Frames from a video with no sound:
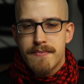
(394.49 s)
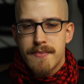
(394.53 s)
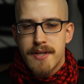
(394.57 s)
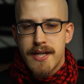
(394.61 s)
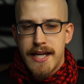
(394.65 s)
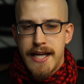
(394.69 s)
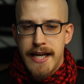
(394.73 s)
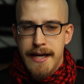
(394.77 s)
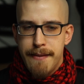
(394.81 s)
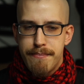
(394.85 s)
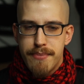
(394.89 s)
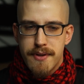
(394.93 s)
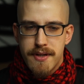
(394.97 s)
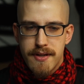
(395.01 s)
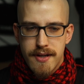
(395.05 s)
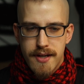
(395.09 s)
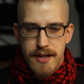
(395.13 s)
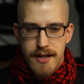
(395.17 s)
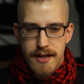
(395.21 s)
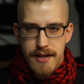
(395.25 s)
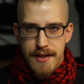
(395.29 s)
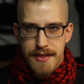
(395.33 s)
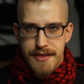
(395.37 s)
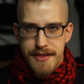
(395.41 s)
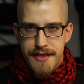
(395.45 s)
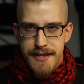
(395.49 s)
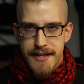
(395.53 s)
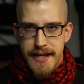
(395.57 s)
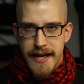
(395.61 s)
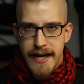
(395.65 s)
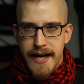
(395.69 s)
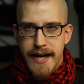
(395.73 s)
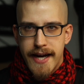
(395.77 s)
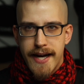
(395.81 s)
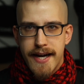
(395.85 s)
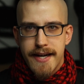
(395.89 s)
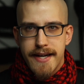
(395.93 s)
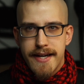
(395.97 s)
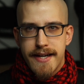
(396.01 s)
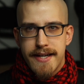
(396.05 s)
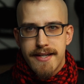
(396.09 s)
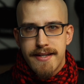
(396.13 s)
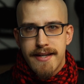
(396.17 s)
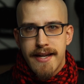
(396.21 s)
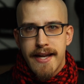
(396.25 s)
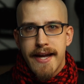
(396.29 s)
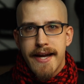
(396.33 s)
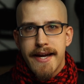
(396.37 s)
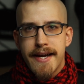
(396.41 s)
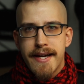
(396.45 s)
keep the air
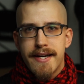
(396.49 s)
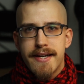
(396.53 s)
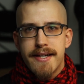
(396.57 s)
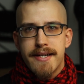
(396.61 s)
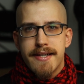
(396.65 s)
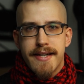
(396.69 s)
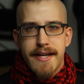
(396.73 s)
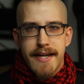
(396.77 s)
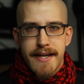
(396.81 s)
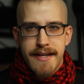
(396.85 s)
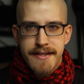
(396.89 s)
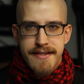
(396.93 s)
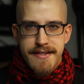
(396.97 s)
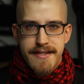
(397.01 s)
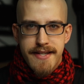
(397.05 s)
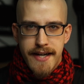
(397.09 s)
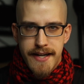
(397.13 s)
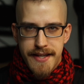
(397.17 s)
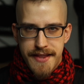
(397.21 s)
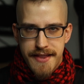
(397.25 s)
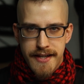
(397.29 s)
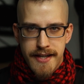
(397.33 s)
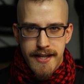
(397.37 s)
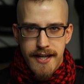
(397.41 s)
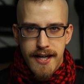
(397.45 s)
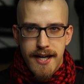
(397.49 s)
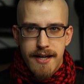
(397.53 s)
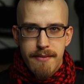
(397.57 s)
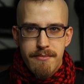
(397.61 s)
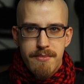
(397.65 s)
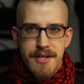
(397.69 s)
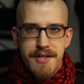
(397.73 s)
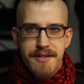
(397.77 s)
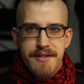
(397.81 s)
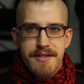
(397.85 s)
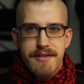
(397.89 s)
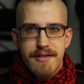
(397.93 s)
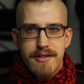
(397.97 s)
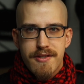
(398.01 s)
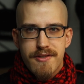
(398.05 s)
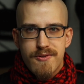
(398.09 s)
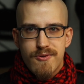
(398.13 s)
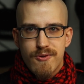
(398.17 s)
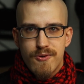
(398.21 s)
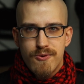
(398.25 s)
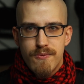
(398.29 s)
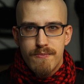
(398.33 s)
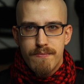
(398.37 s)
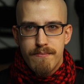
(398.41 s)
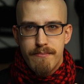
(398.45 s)
layer inside the garment
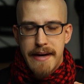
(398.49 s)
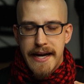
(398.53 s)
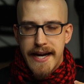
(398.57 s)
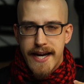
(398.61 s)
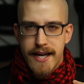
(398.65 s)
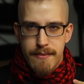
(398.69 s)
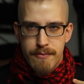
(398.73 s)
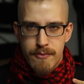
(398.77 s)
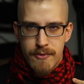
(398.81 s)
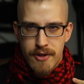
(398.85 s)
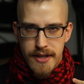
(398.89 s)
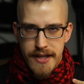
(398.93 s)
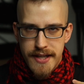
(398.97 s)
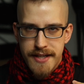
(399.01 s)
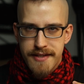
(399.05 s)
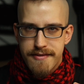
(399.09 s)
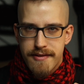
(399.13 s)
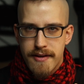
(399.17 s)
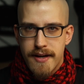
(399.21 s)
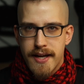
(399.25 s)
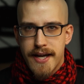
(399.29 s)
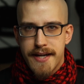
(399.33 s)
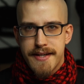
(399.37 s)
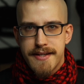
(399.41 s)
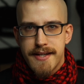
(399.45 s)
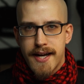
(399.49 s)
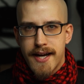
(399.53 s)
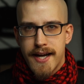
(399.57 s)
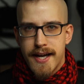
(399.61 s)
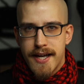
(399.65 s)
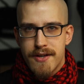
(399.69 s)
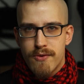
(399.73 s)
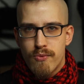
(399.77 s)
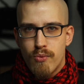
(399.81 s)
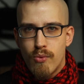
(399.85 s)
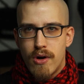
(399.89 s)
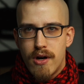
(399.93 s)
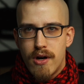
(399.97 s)
to make it more insulating and